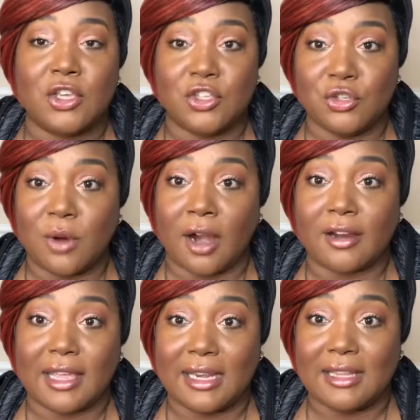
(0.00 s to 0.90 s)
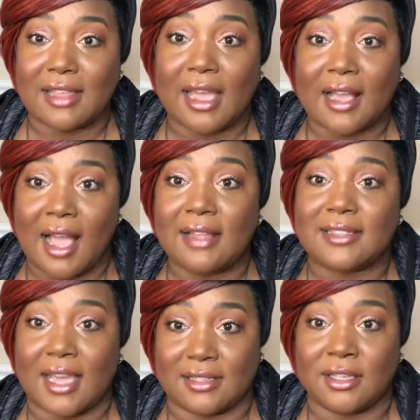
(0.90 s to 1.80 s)
You are getting that
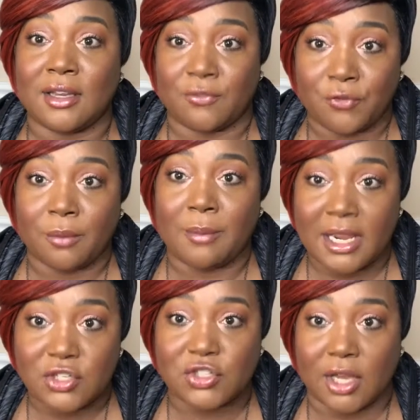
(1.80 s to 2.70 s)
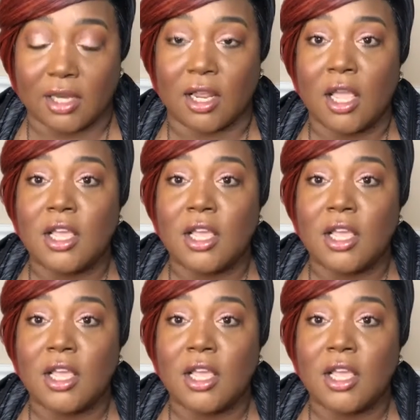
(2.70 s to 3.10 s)
contact information.